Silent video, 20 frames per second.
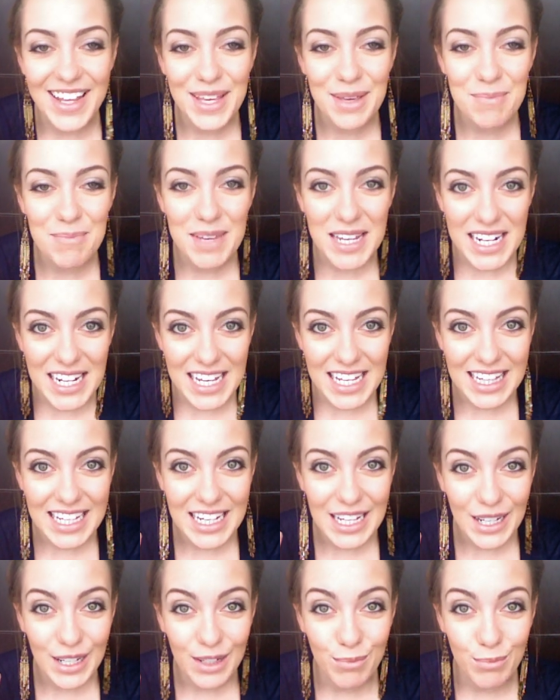
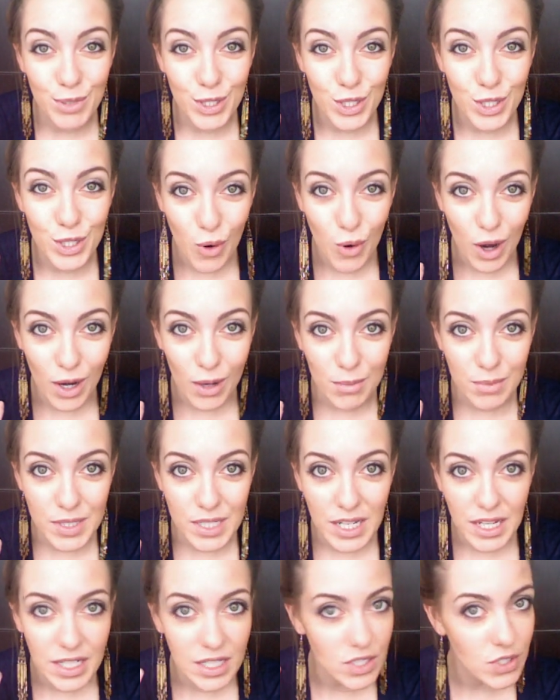immediately absorbs
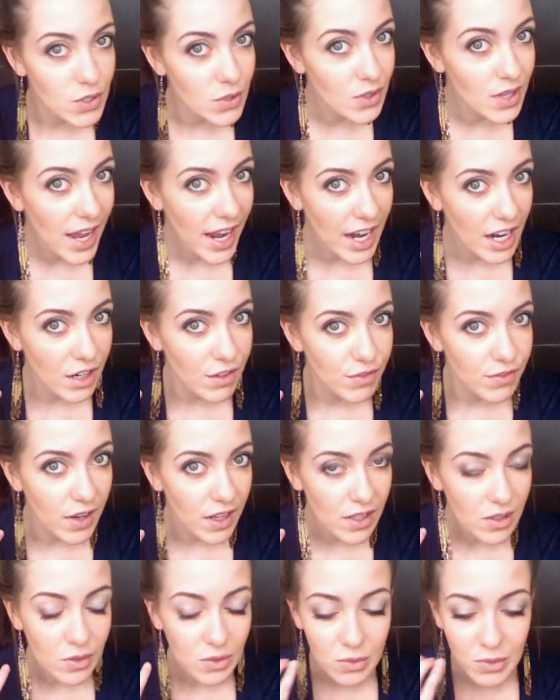into the hair
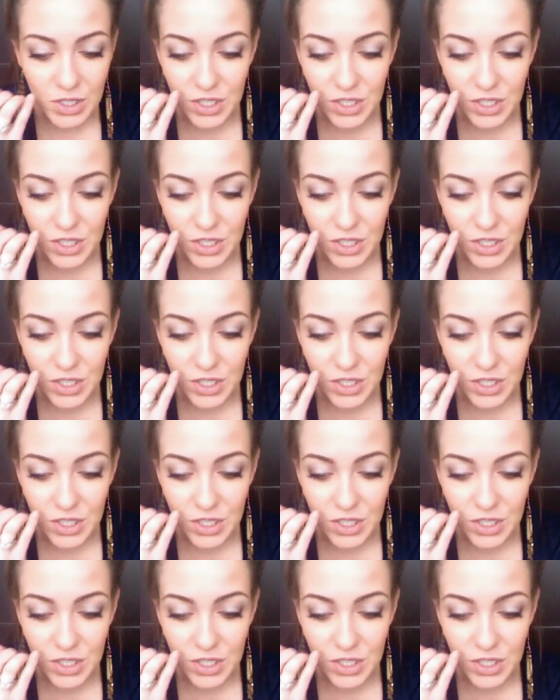follicle,